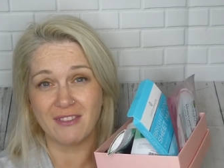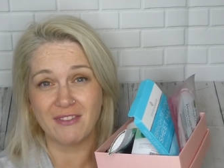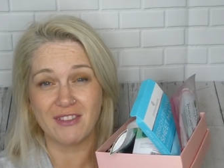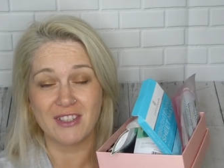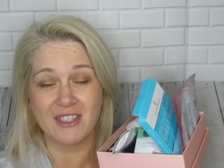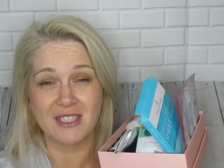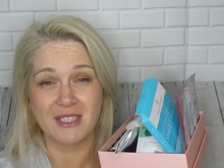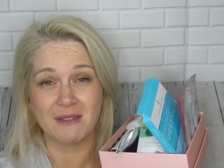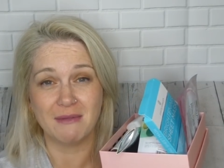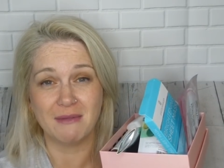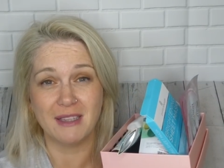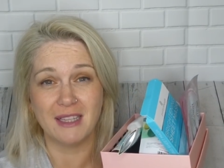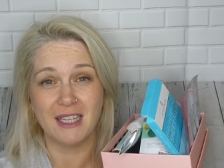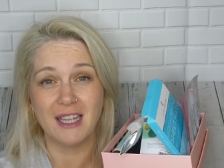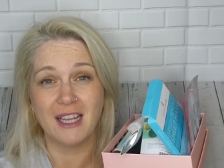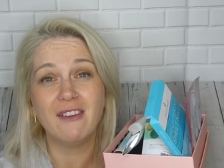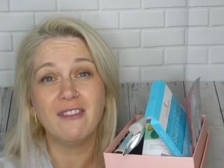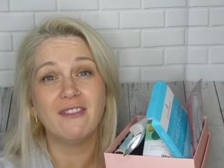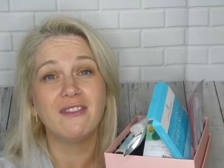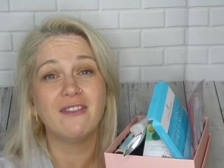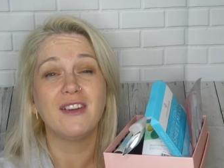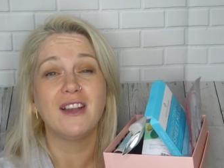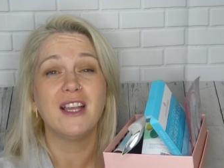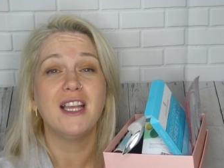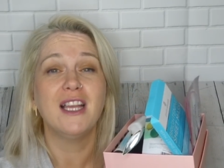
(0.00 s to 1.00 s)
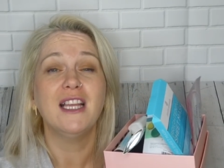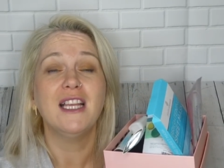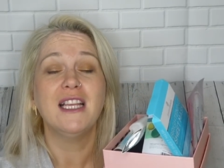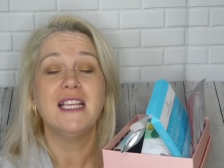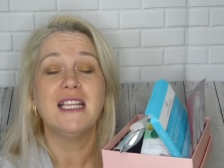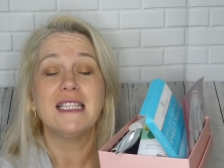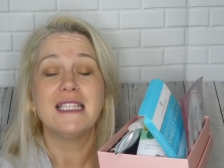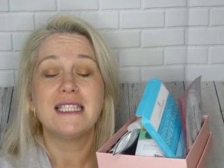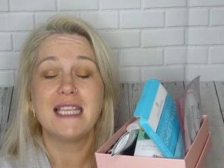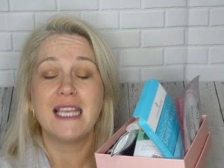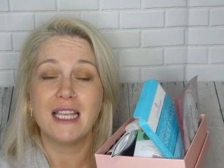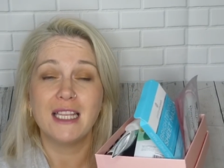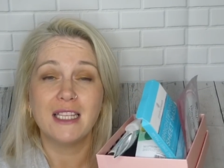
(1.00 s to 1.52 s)
Give her some love.
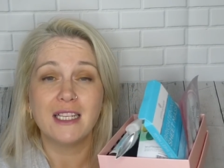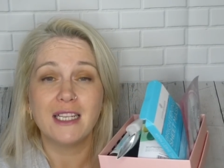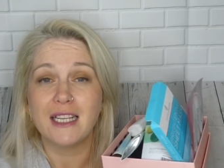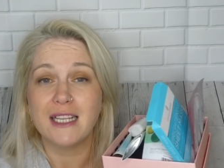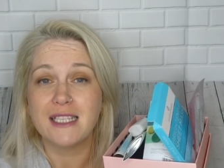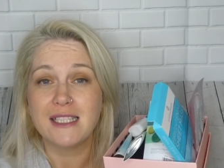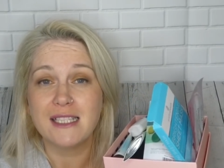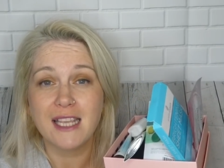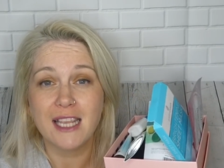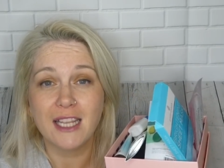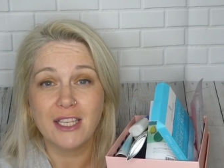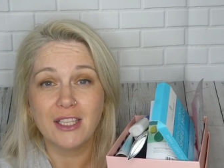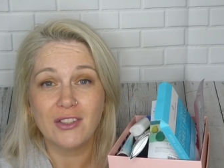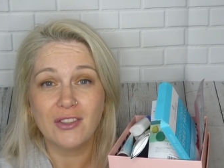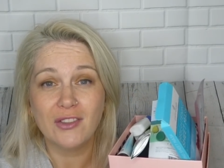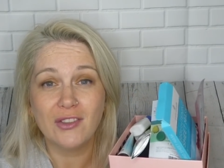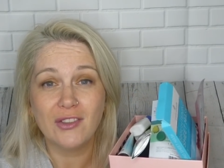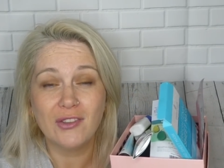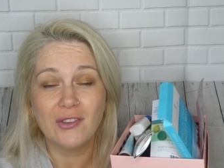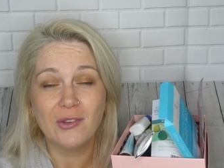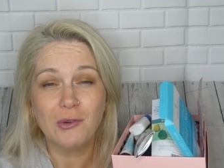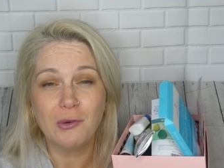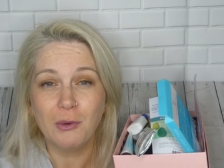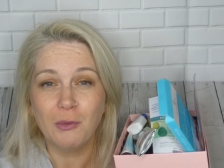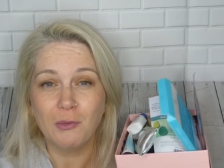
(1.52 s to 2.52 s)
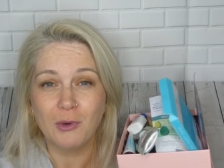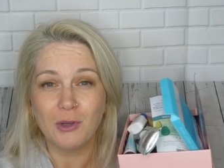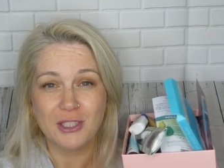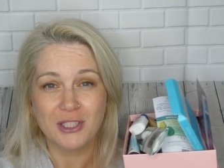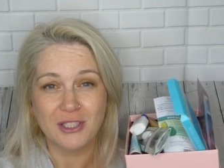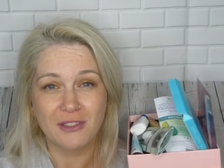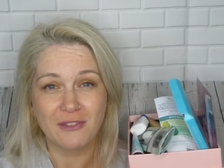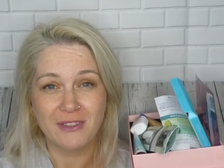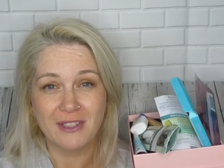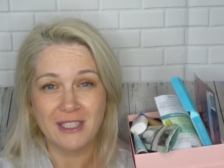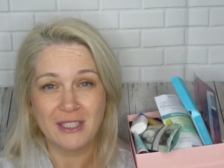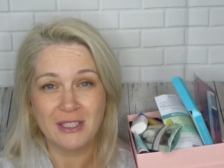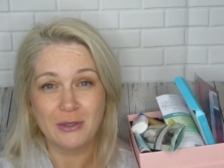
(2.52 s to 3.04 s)
Tell her I sent you. Go and watch
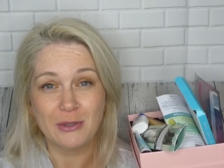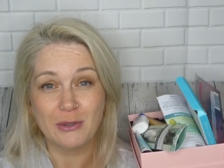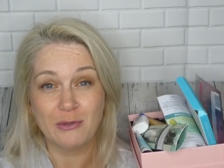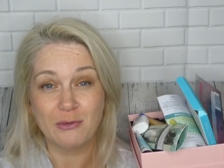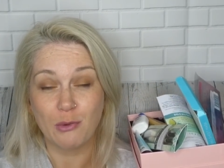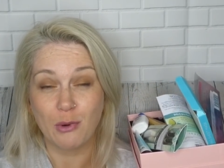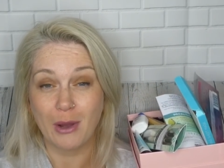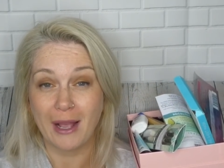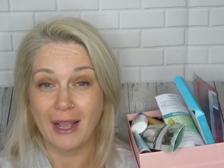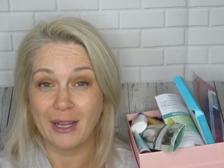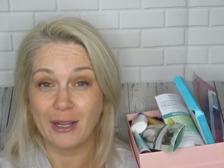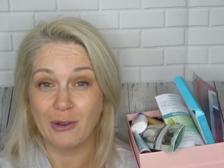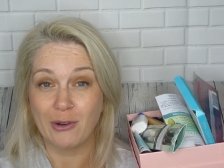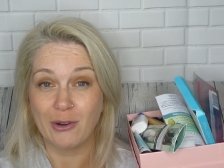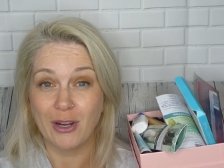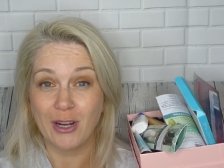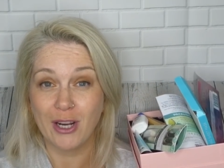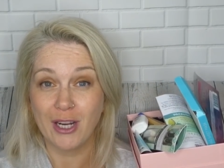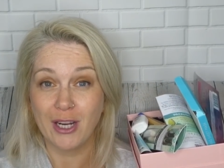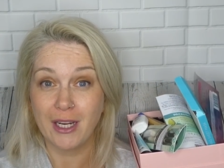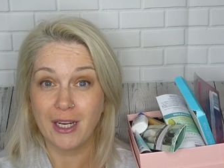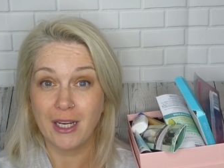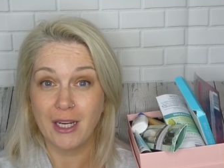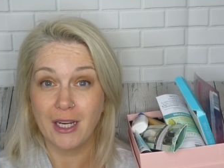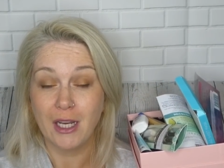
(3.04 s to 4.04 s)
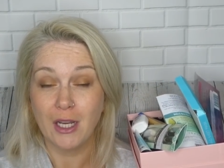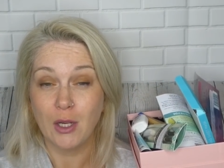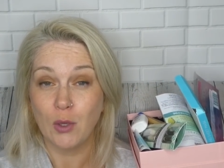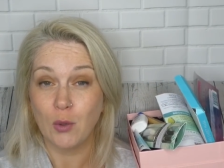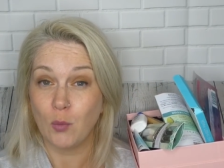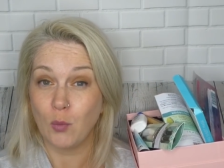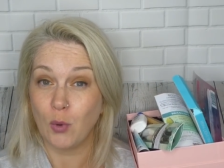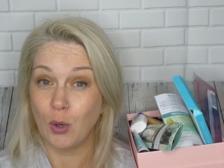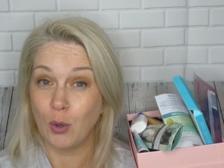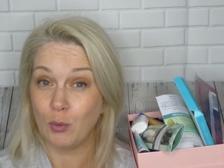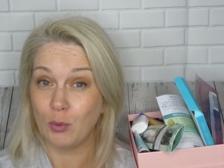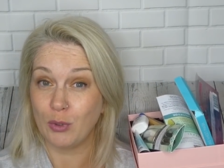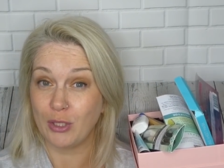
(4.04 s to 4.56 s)
the video of what I got her.
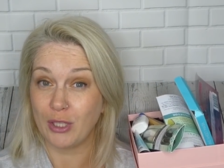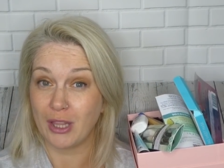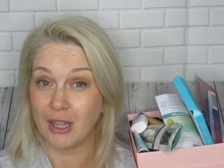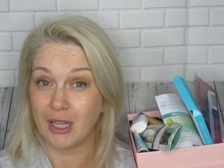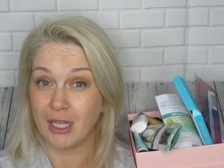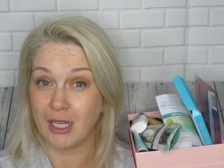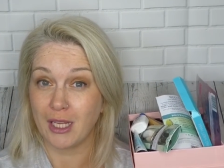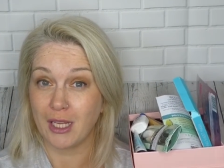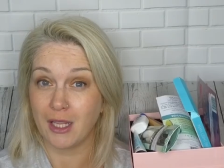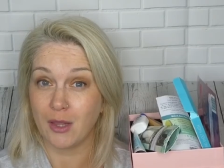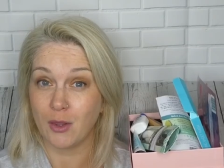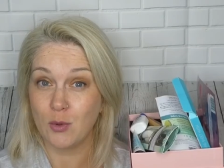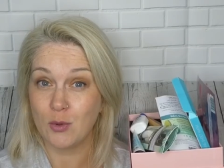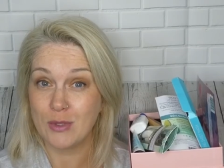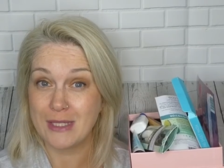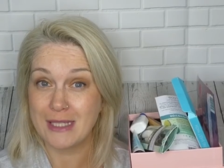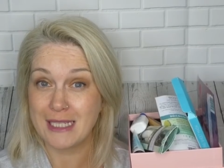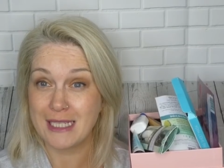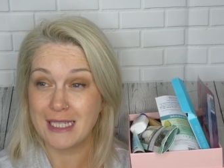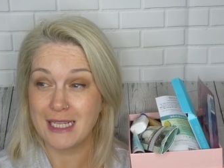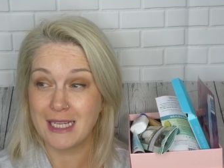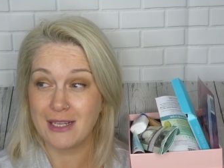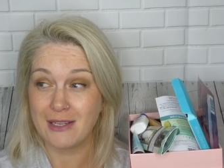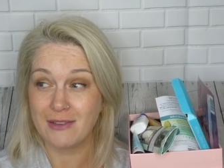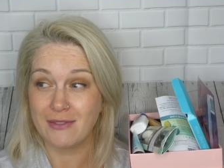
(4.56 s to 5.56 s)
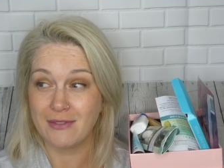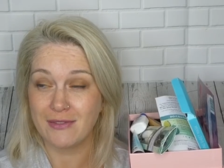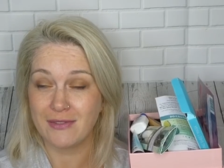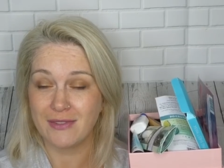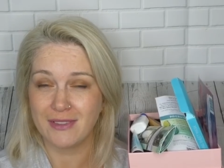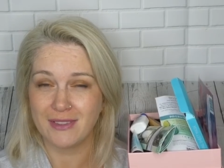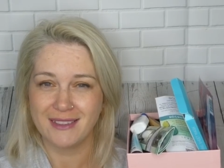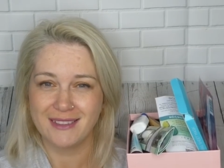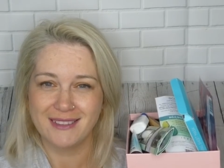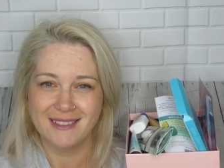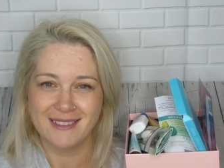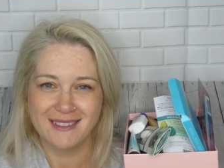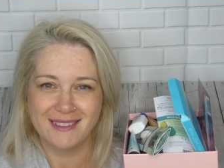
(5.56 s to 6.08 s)
What will you think of those stuff?
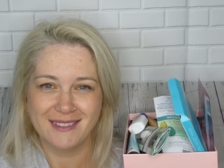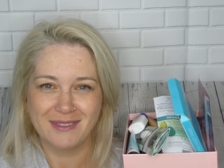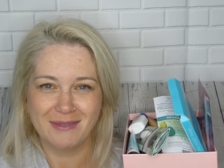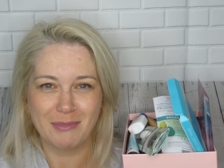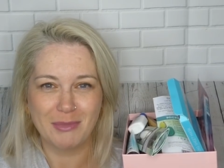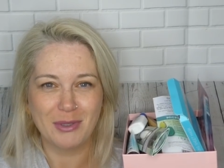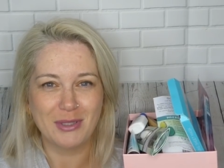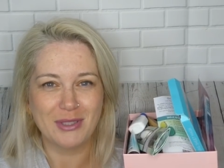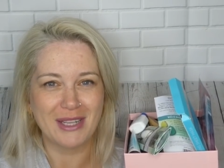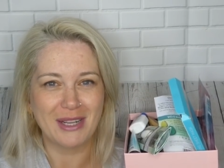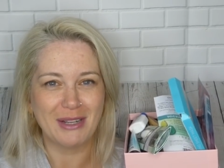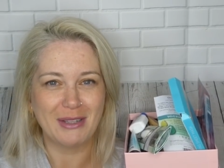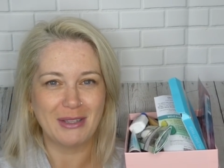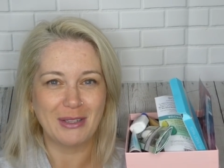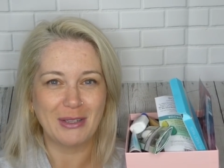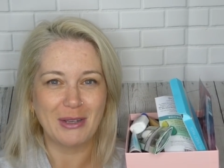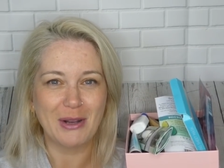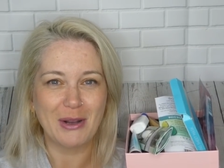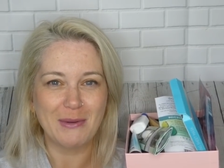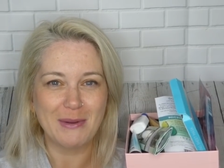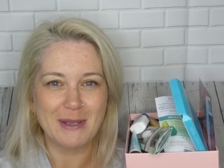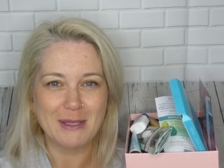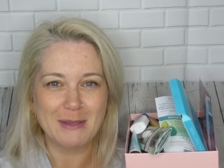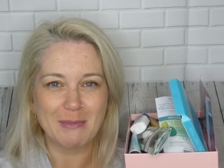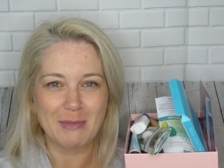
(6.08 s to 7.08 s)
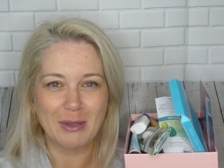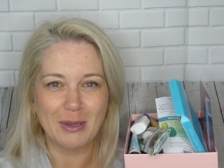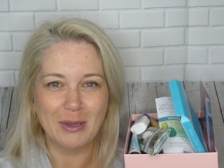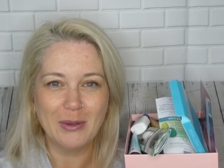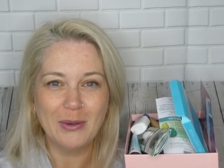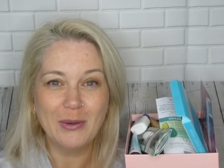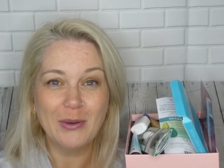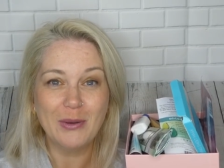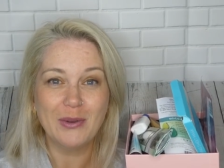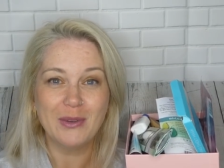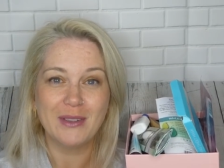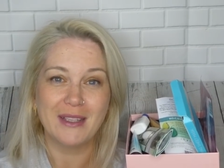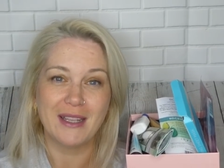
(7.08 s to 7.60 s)
Put down in the comments
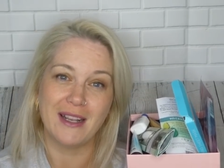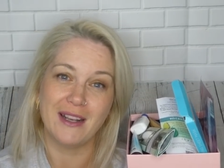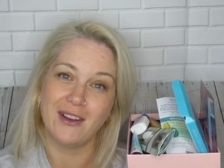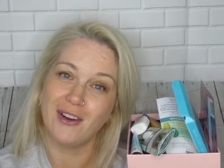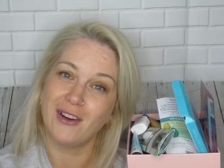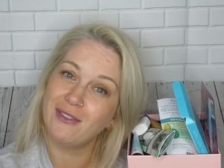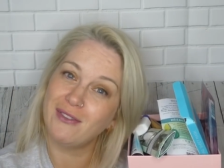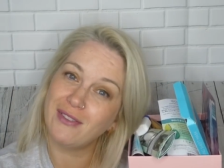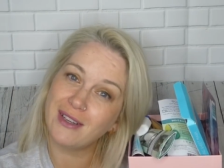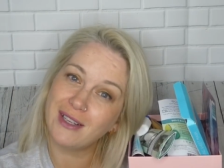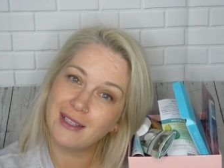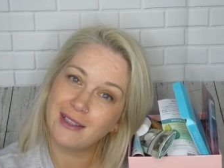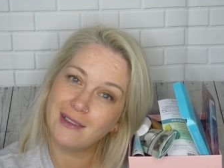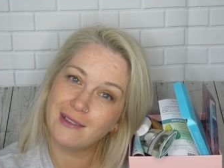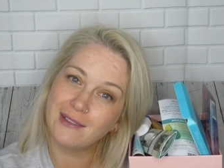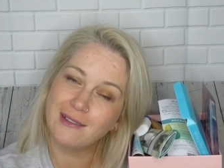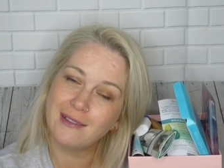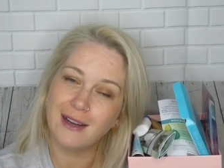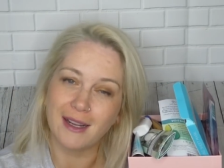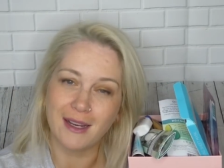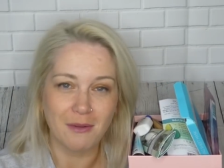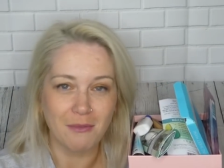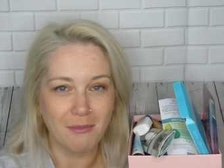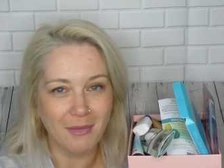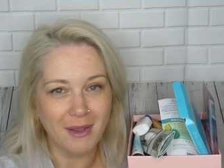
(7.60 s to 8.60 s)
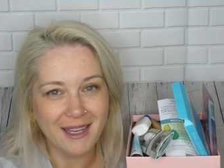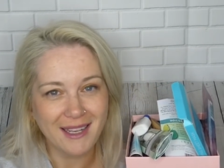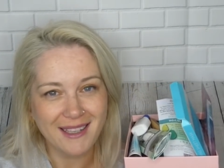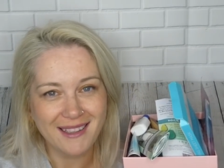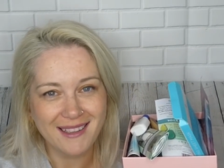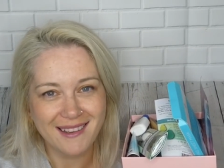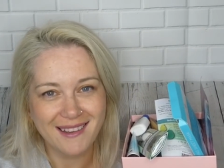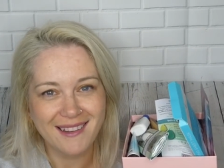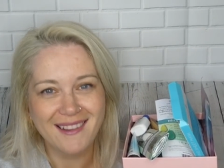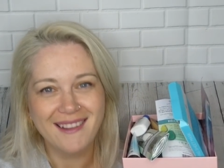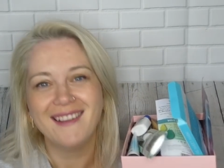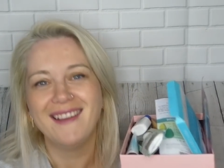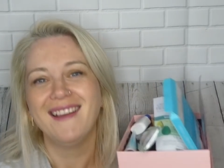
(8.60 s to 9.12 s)
below in her video and in
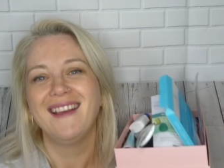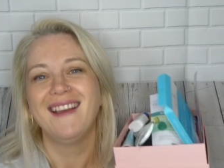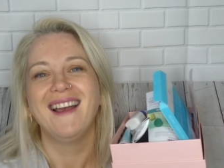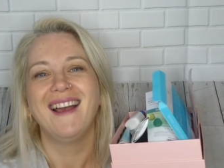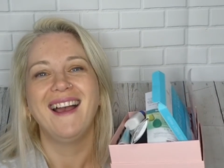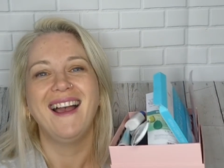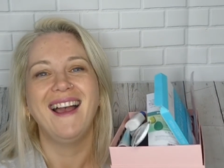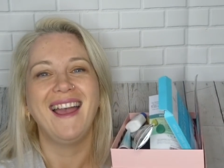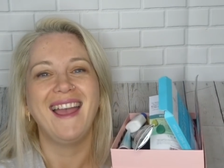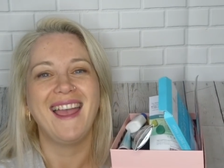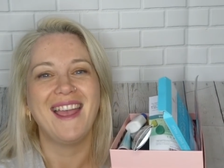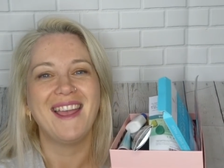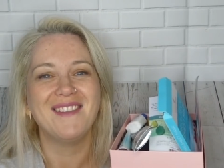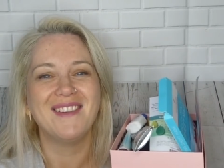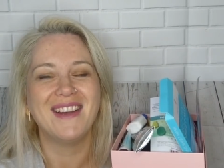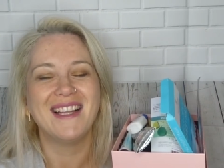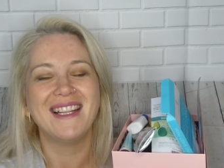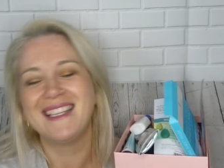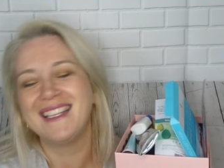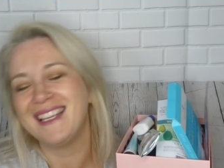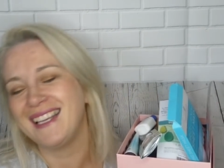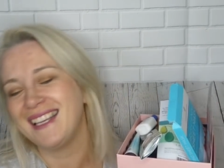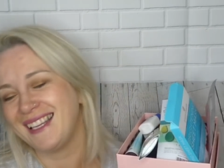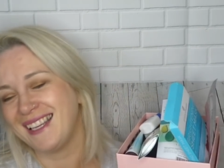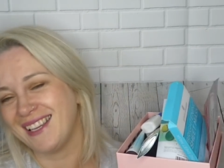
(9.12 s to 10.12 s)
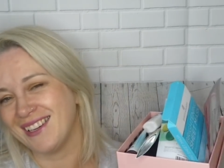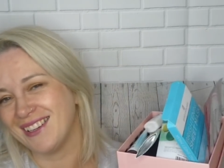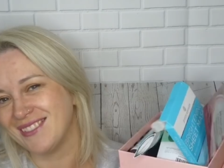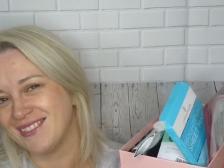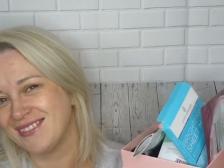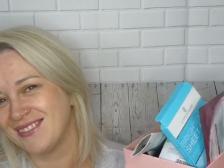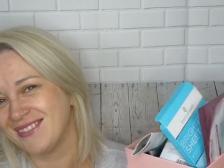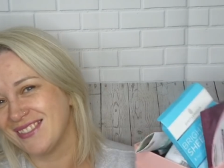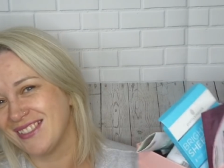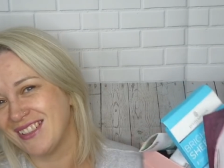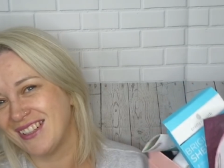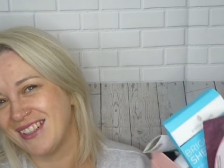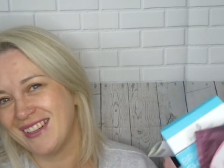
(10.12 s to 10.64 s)
mine. Um, and take care.
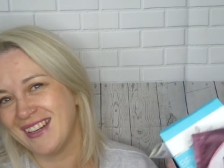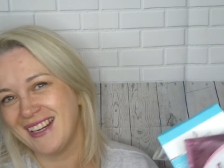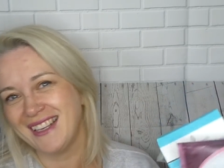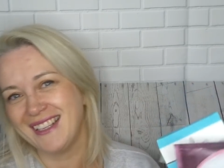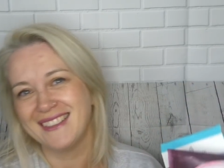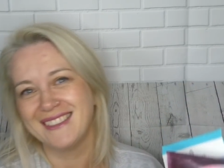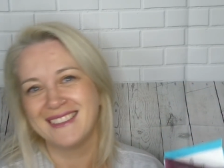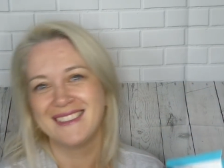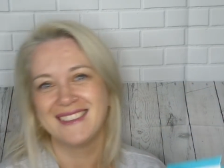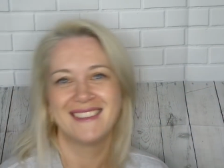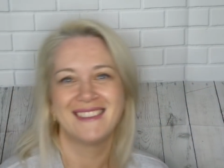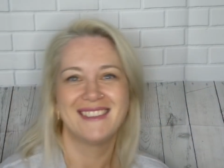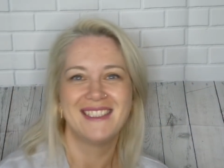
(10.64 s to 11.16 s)
Alright.